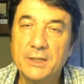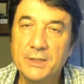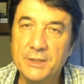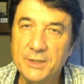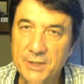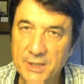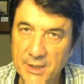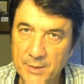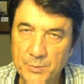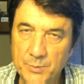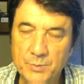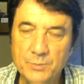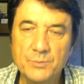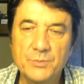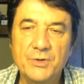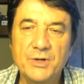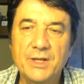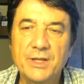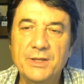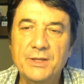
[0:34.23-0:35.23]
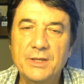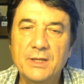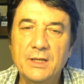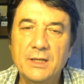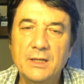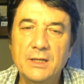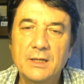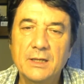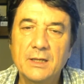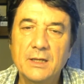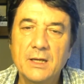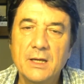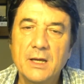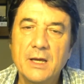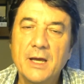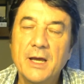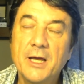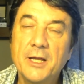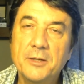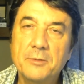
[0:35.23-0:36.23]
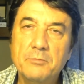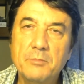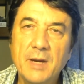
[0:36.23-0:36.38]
deep breathing, and